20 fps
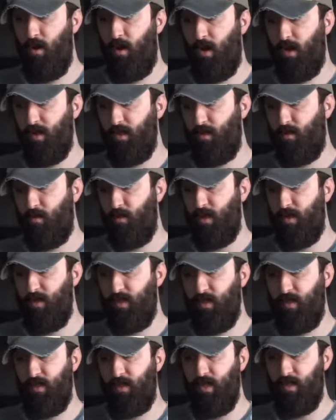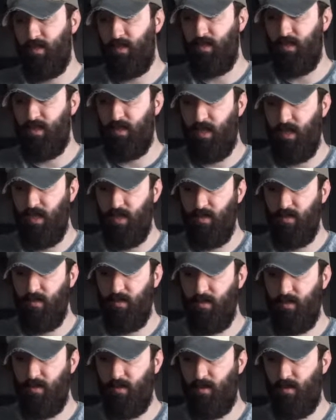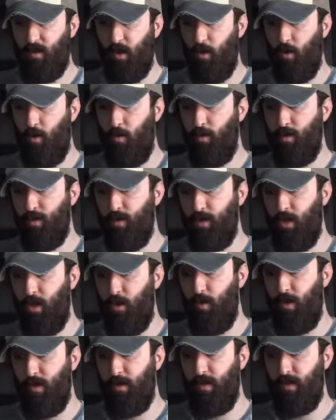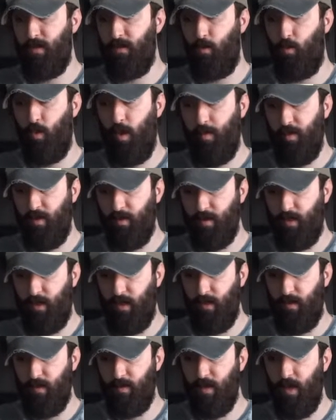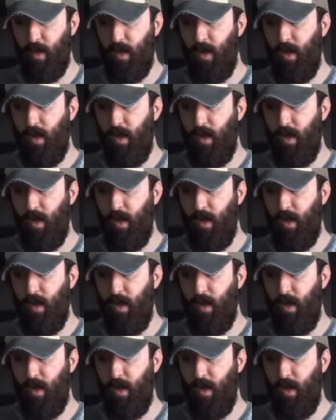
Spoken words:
Heist Quest and Desert Skins, Gold, Snow and Desert Weapon Skins,